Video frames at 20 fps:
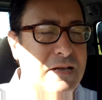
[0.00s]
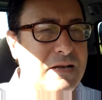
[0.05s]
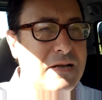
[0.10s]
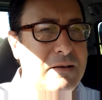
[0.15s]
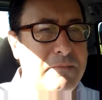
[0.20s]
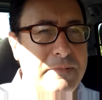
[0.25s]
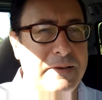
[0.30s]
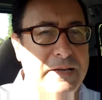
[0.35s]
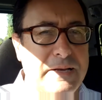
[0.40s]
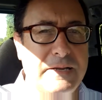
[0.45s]
I
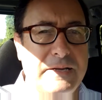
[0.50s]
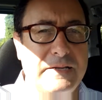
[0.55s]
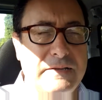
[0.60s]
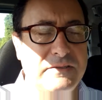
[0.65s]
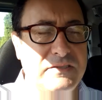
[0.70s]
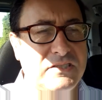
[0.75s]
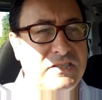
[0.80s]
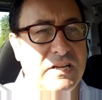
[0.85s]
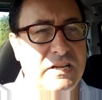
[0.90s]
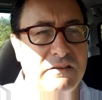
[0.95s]
mean, it's
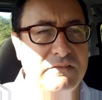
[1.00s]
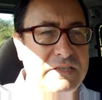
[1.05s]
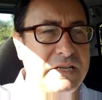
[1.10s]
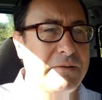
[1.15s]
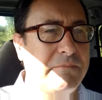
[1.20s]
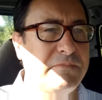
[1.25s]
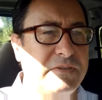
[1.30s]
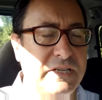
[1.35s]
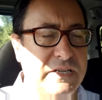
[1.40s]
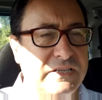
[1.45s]
so
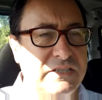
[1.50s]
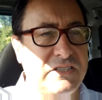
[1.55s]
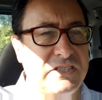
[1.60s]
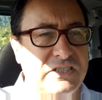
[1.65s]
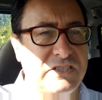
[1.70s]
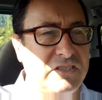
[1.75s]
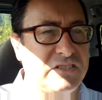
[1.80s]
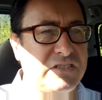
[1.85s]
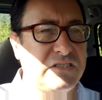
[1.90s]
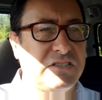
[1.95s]
tempting
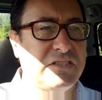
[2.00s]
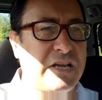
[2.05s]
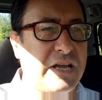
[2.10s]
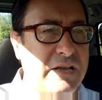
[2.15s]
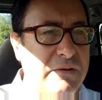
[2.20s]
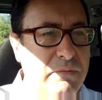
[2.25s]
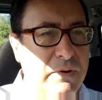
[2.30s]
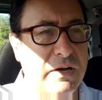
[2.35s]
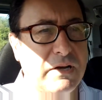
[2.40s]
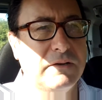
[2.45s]
just to say,
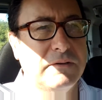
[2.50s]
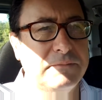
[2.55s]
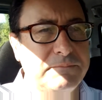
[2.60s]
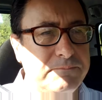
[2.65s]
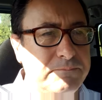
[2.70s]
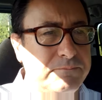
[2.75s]
well,